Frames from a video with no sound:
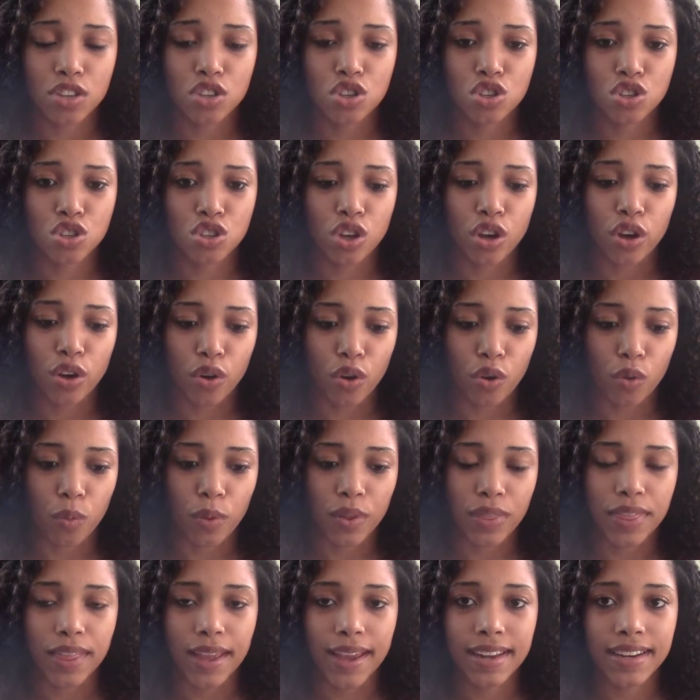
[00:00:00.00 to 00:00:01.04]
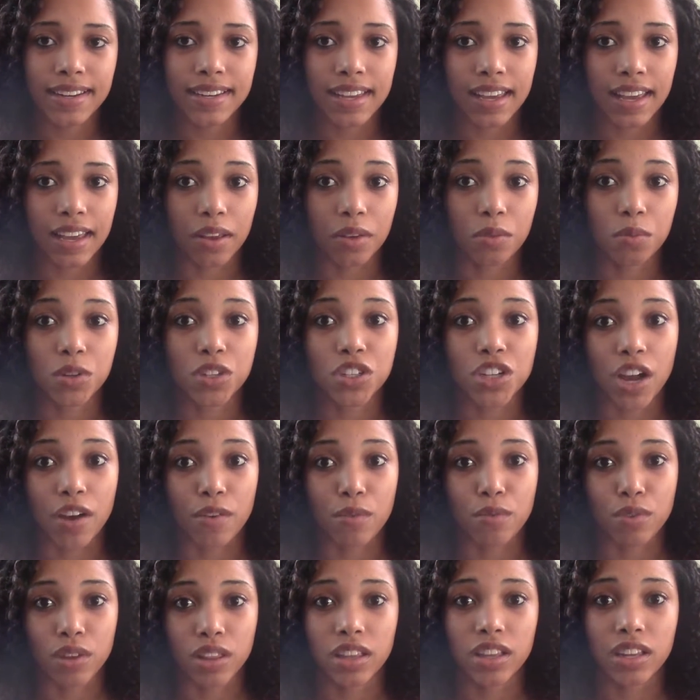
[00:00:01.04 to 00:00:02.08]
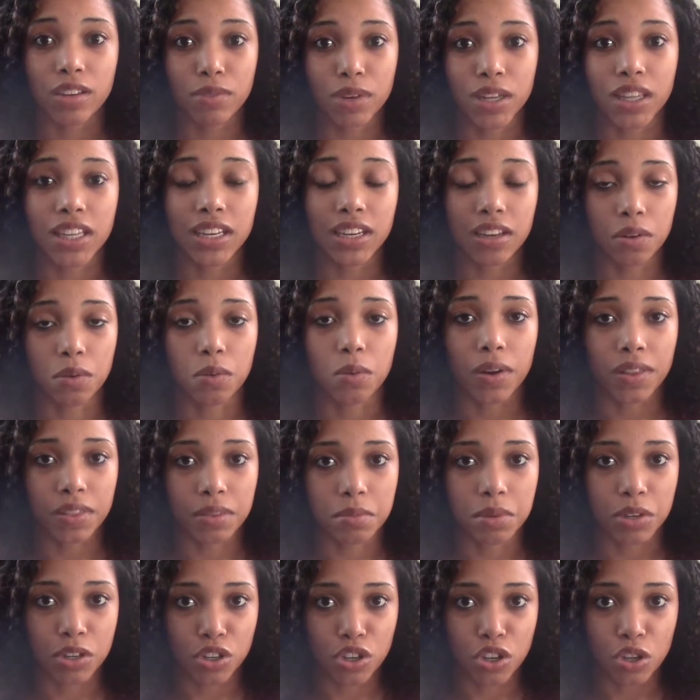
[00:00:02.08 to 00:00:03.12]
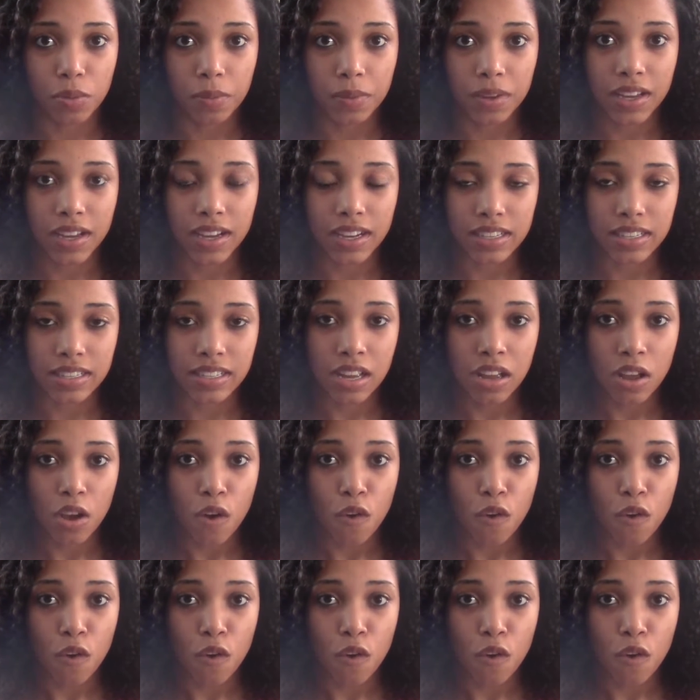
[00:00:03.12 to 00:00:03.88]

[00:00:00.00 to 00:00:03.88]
So what they did, which I really didn't want them to do, because